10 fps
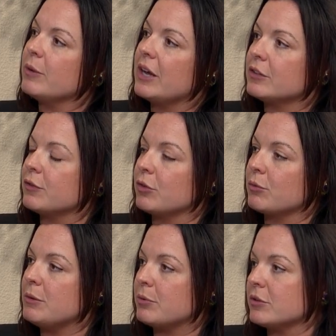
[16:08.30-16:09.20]
we asked for
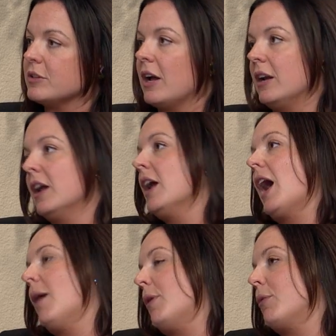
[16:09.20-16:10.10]
3%.
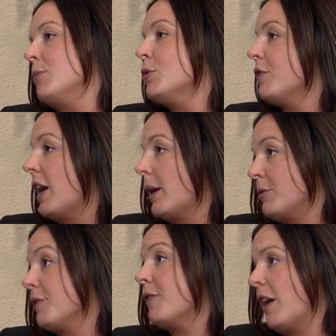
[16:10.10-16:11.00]
How about we move that up
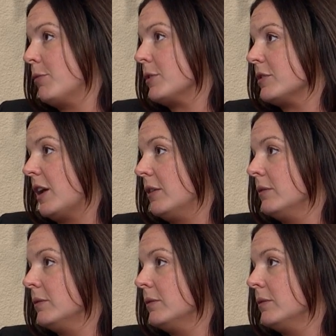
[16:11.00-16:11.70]
to 5%?